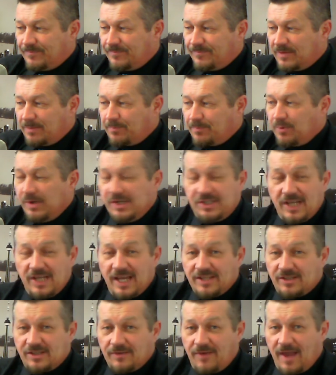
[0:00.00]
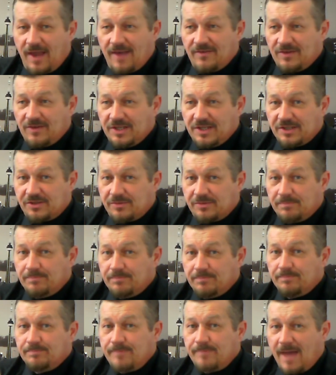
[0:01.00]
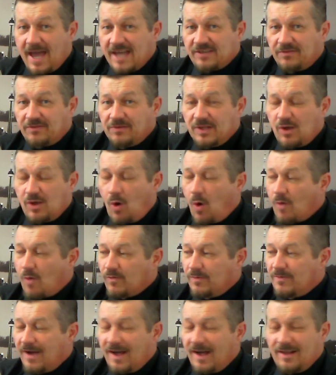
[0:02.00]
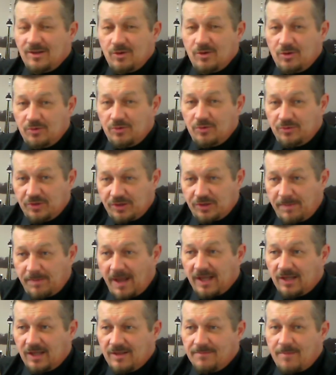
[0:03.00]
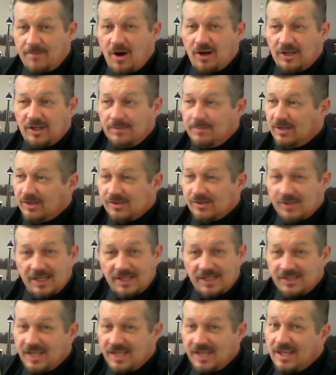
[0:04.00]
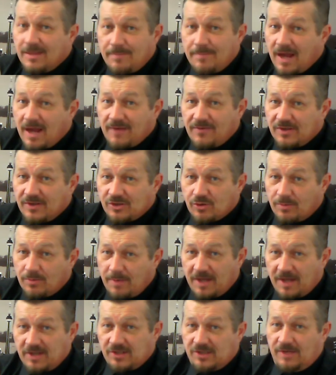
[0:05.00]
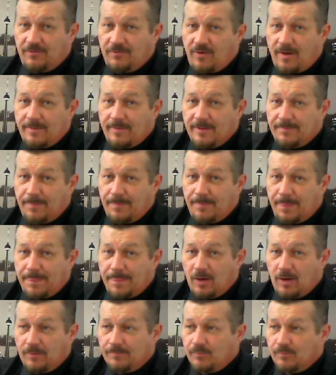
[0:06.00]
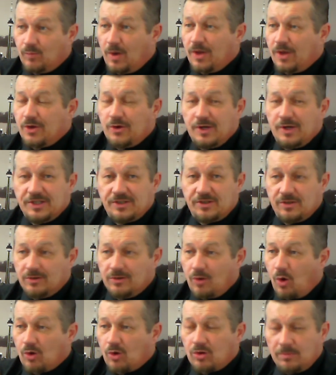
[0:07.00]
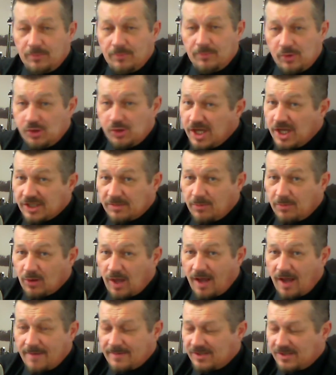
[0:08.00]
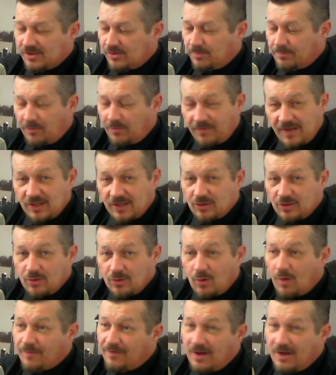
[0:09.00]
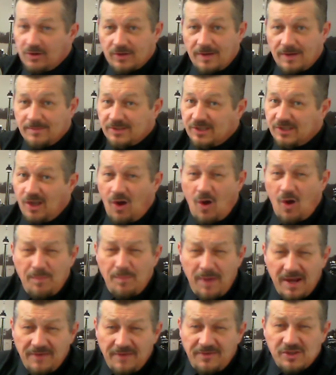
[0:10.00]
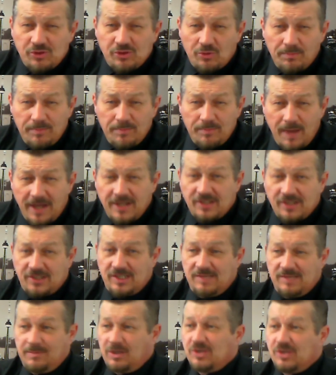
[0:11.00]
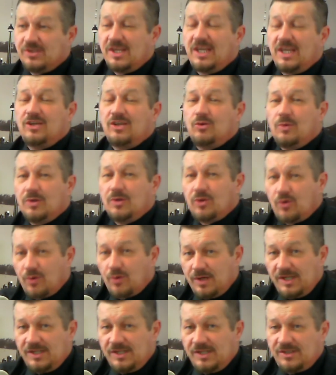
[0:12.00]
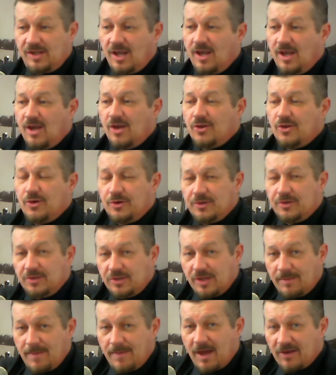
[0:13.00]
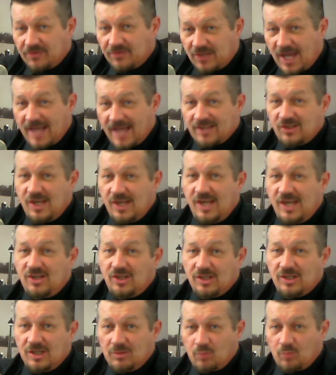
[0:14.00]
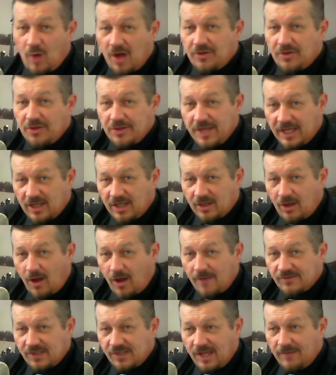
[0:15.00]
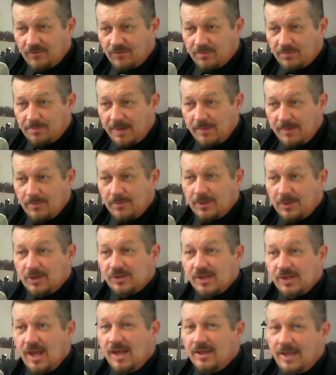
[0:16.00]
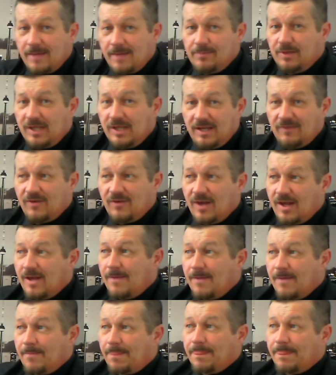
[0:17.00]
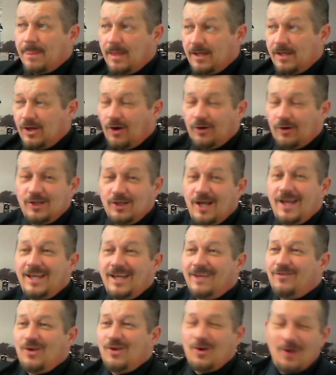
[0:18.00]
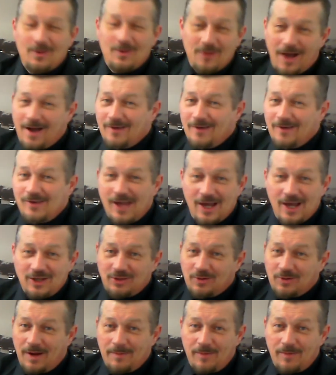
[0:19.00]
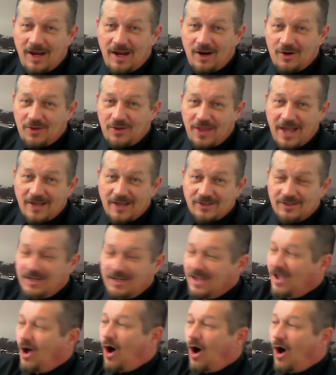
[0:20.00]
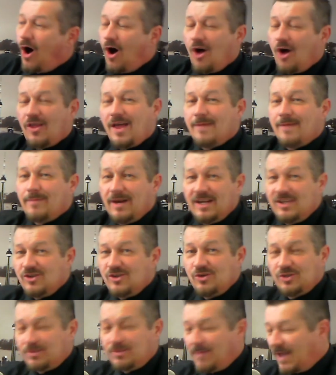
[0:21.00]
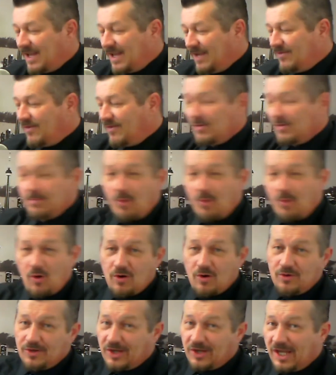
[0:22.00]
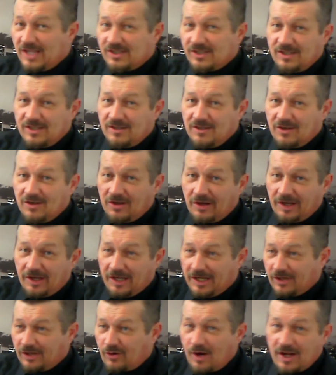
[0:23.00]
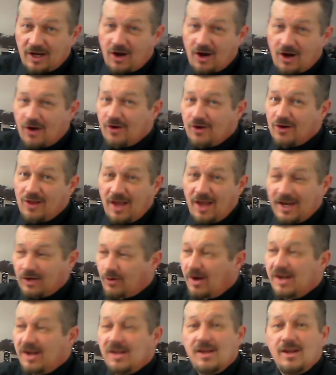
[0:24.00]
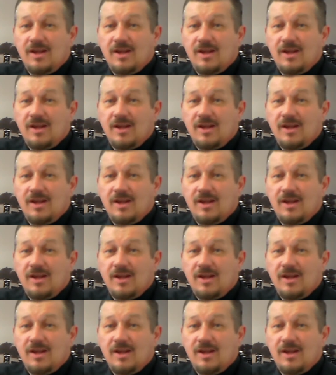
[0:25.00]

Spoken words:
pretense of having this massively overvalued speculative market, because like I say, they benefit tremendously from it. You know, whether it's local municipal governments, provincial or federal governments, they all benefit tremendously because they get to increase the amount of taxation and wealth that they can confiscate from people, because they believe, you know, if your house went up by $100,000, all that money you spent, even if you borrowed against it in a credit card or a line of credit,